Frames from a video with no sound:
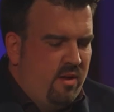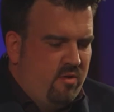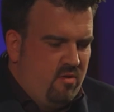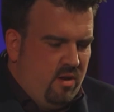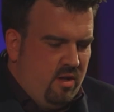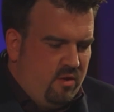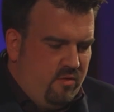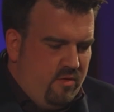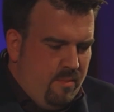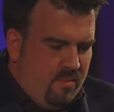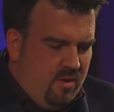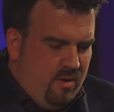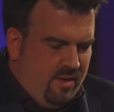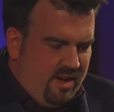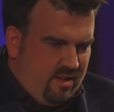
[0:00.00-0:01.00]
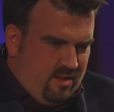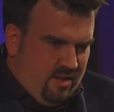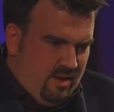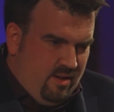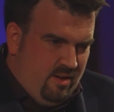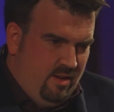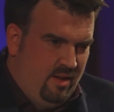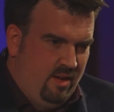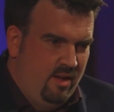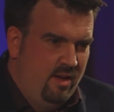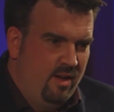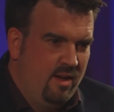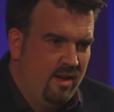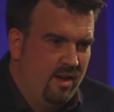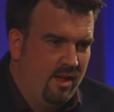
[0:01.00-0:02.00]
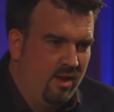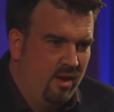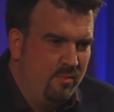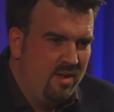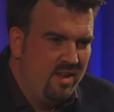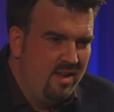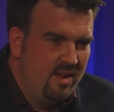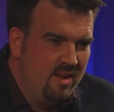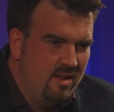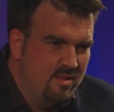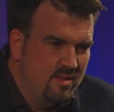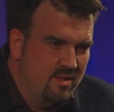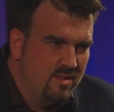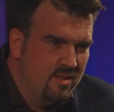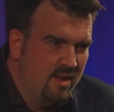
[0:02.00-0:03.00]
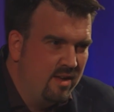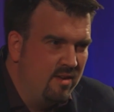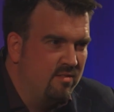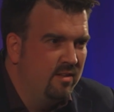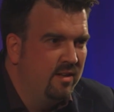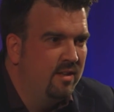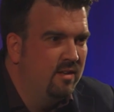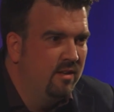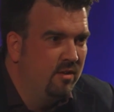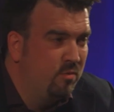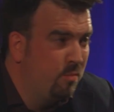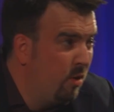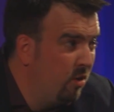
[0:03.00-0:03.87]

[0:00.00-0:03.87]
editor-at-large for Empire magazine, and I'm here to say as little as